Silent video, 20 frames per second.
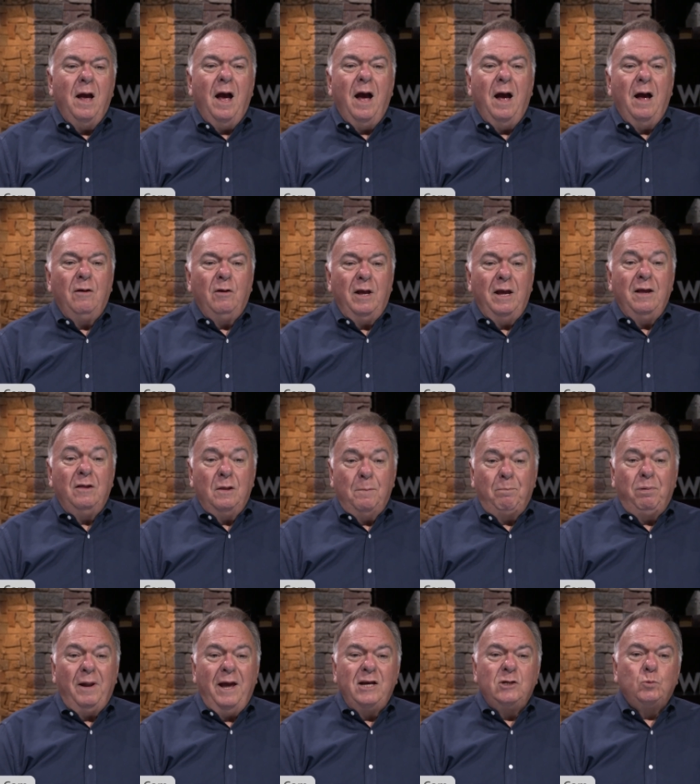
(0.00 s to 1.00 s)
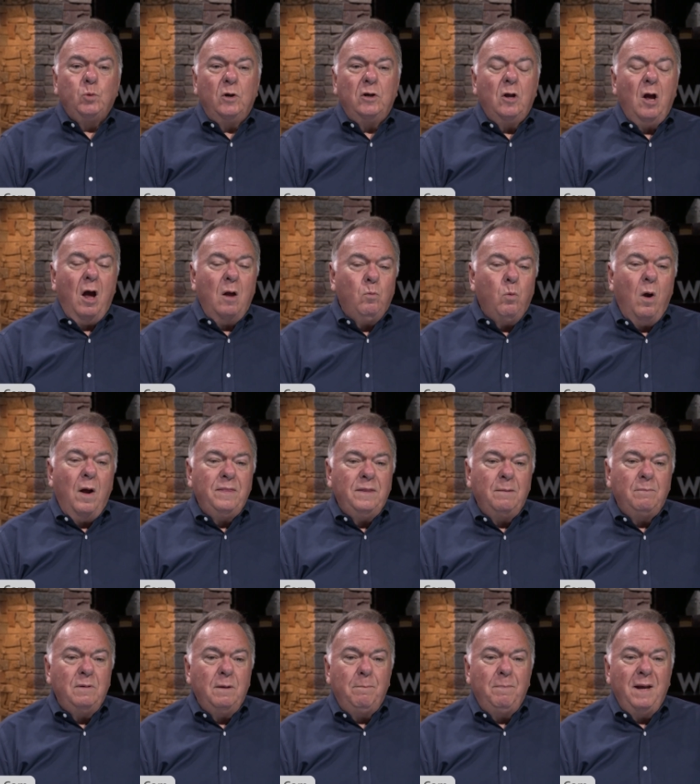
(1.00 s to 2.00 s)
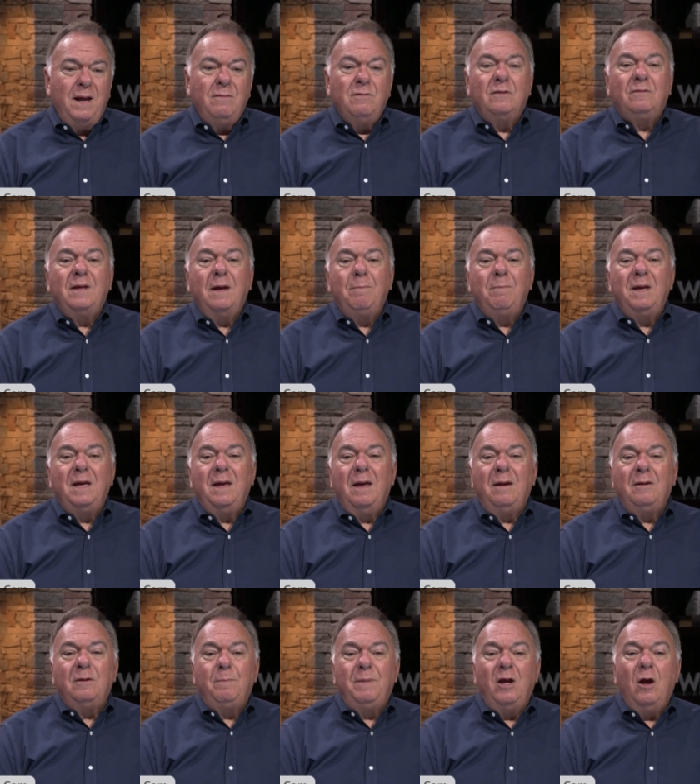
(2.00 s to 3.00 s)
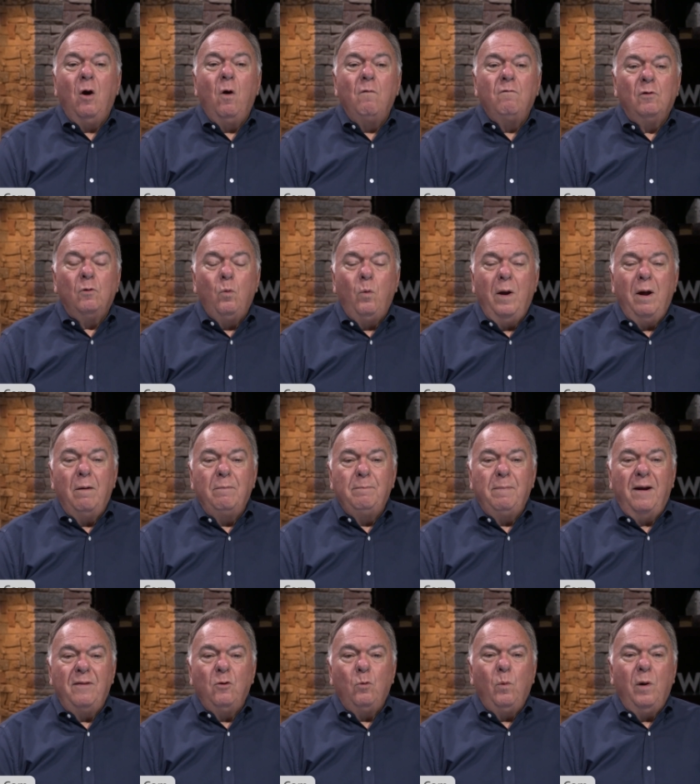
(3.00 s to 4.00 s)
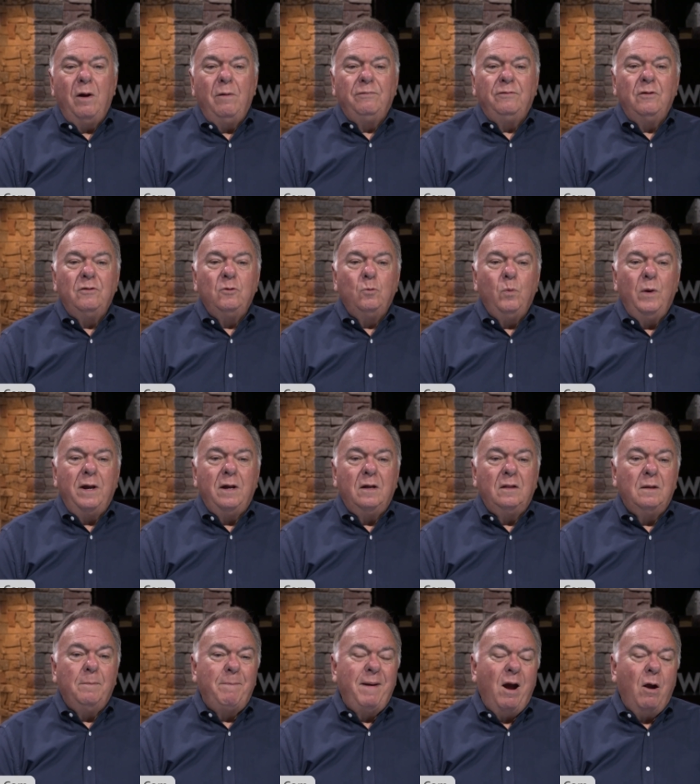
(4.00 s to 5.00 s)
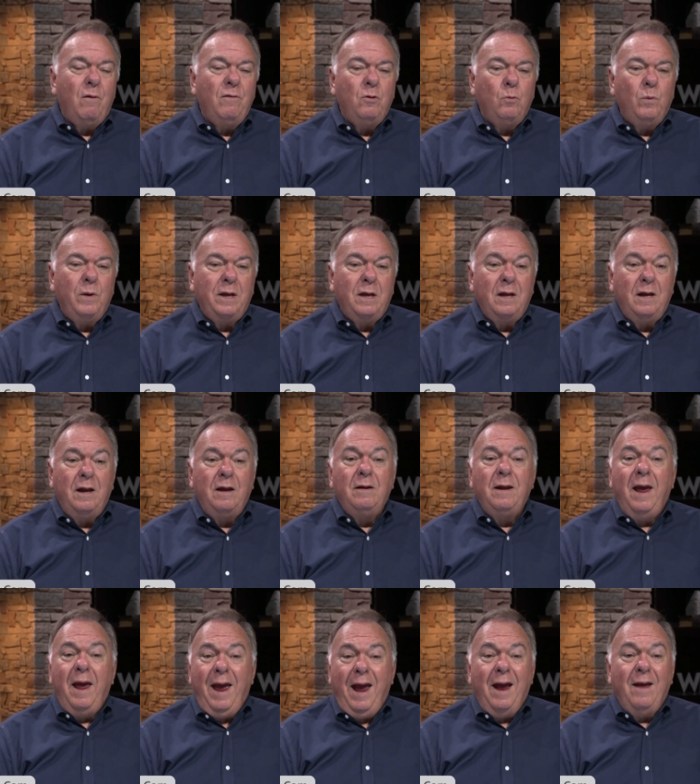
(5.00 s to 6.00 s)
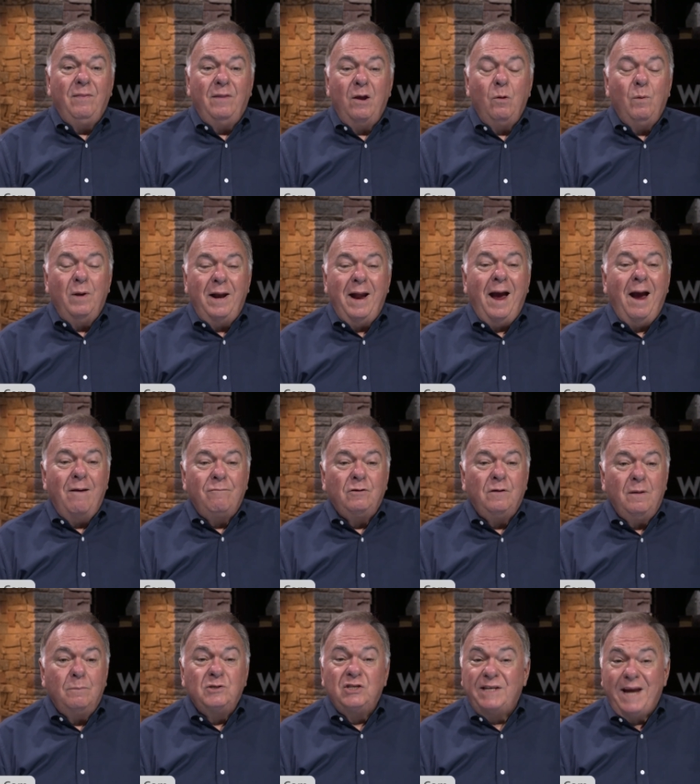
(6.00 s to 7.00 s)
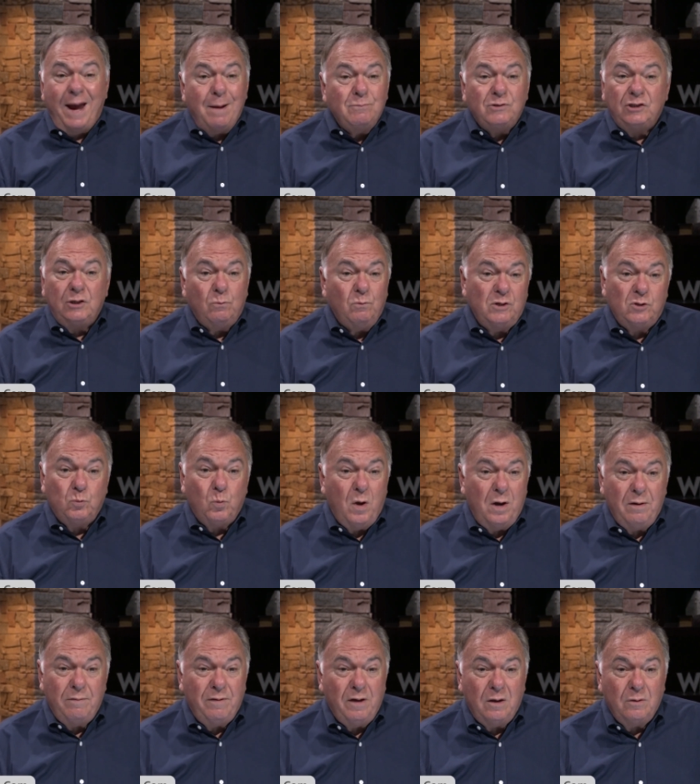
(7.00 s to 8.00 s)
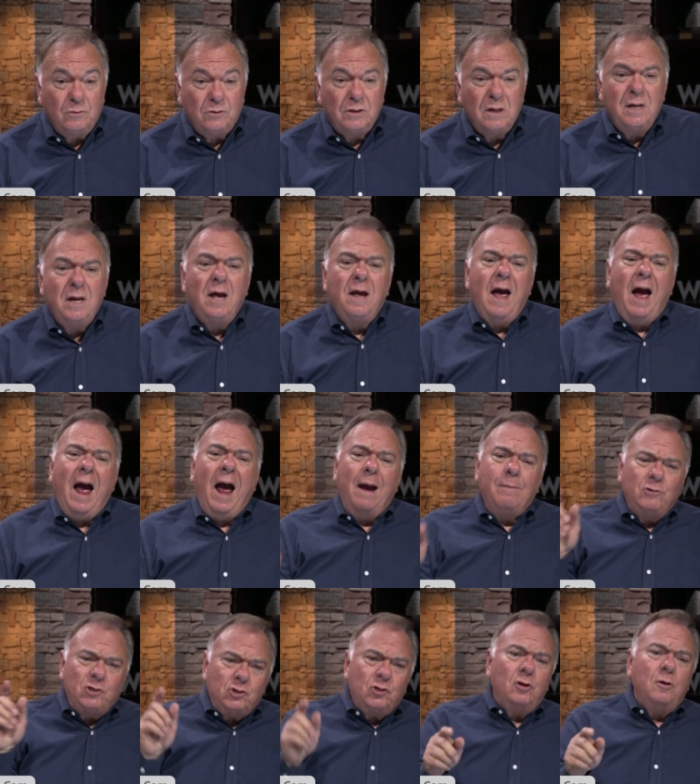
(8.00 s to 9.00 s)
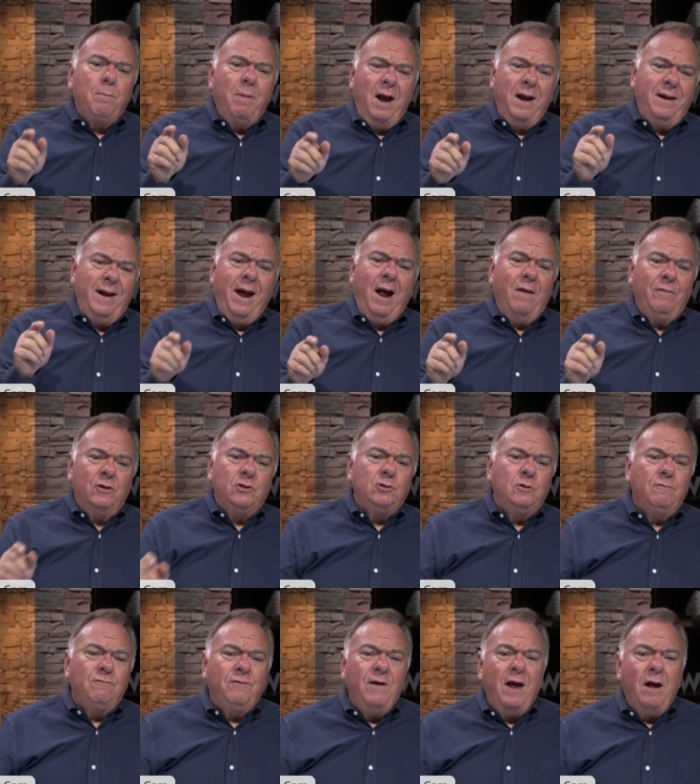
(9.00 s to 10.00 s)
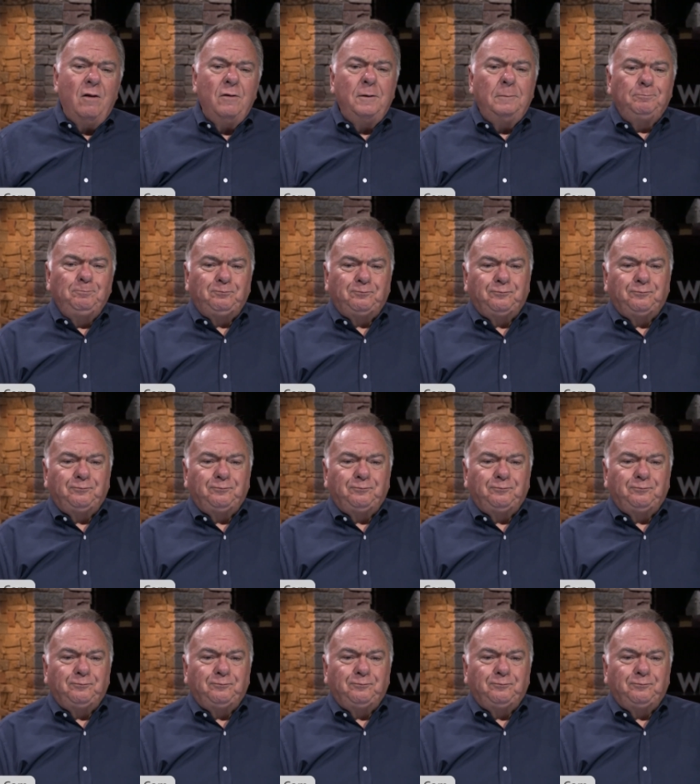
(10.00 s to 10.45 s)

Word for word: uh, in the place where God wanted them to be, that they began to be overwhelmed by the wealth of the wicked, the power of the wicked, and, and they went after them. Samson was one of those. I'm sure by now that you found